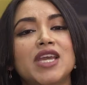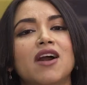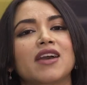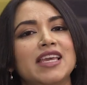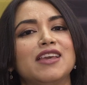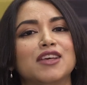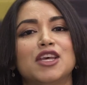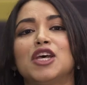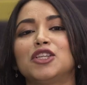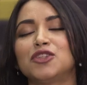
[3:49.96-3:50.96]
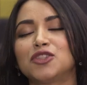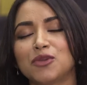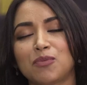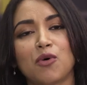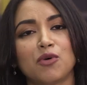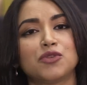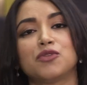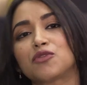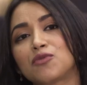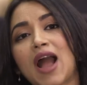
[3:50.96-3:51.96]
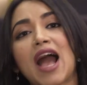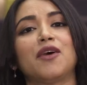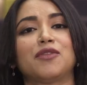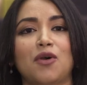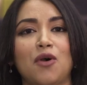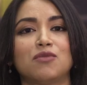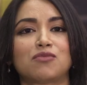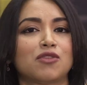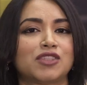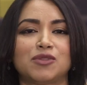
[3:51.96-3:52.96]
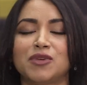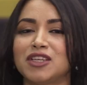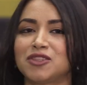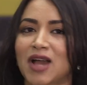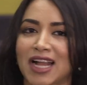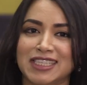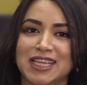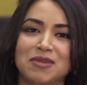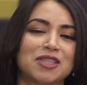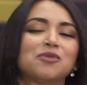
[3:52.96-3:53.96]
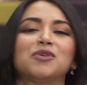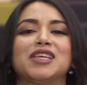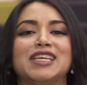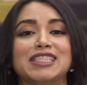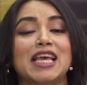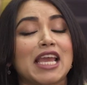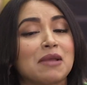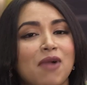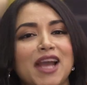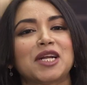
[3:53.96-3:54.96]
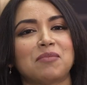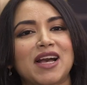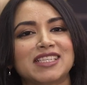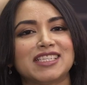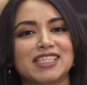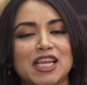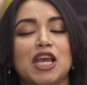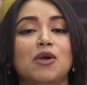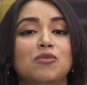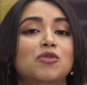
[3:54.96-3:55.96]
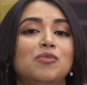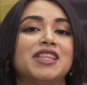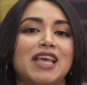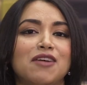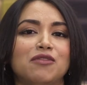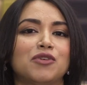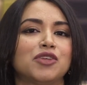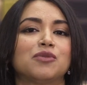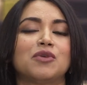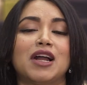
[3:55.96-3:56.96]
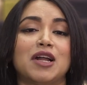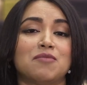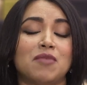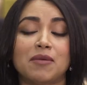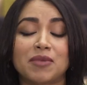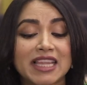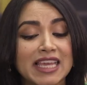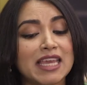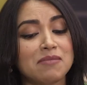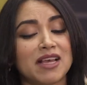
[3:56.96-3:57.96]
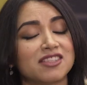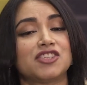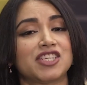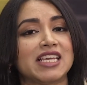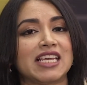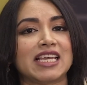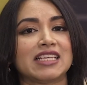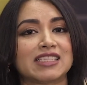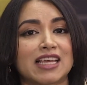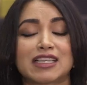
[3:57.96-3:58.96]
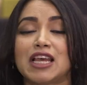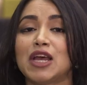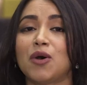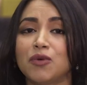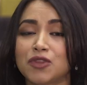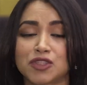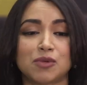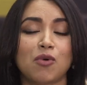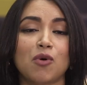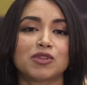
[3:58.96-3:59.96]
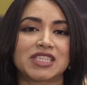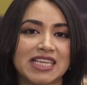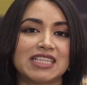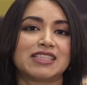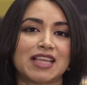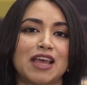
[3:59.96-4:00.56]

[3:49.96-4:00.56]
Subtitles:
We are here to support you throughout the whole process, whether it's your academics or whether it's in my capacity, we will be there for you. But the key message here is that the support is